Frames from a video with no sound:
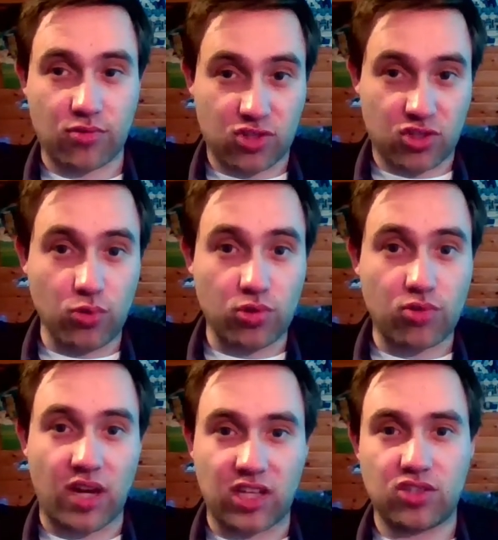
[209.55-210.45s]
school
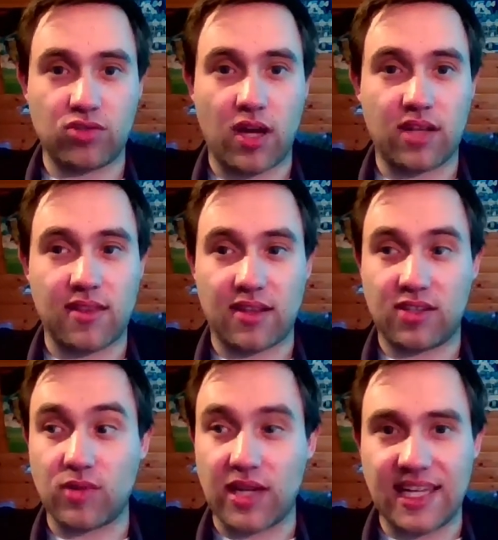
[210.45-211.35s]
graduate that
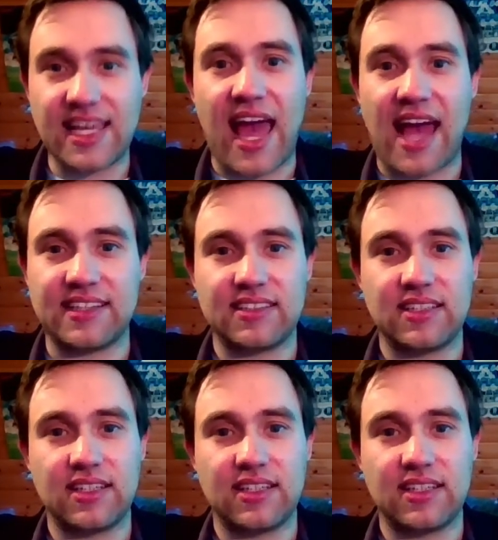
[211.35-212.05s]
you can get.